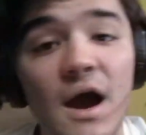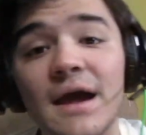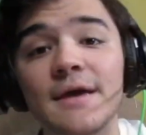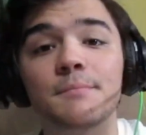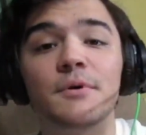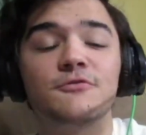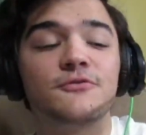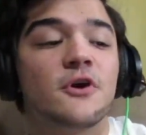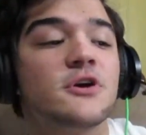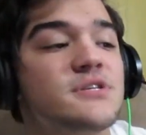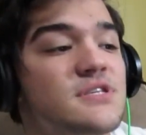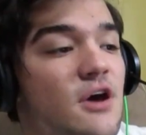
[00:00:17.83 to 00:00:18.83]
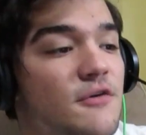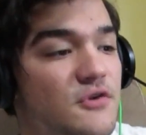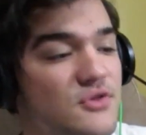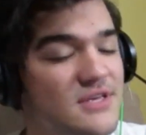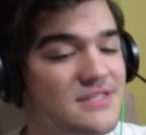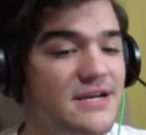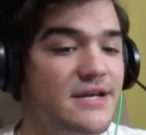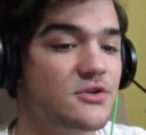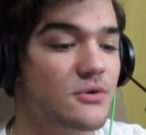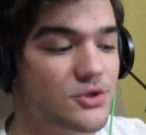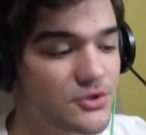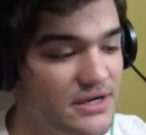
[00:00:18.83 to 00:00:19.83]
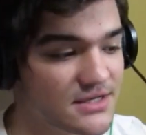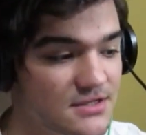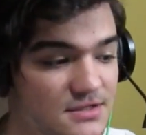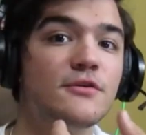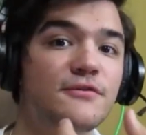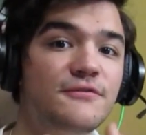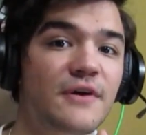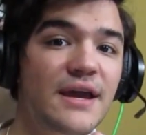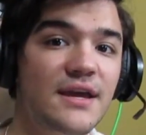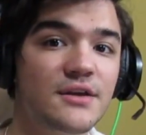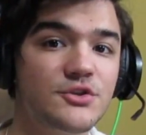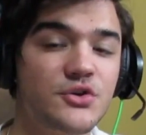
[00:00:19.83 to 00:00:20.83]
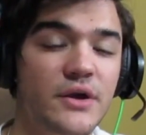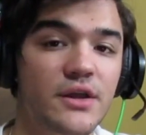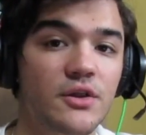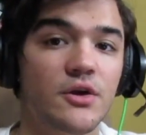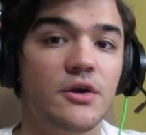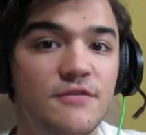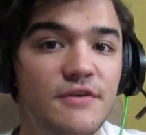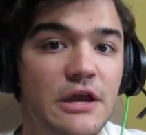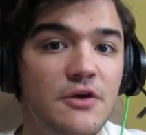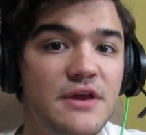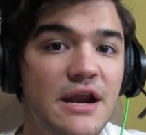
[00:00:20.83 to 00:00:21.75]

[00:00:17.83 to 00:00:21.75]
All right, but first, a few things I need to address. The fight trailer, the video that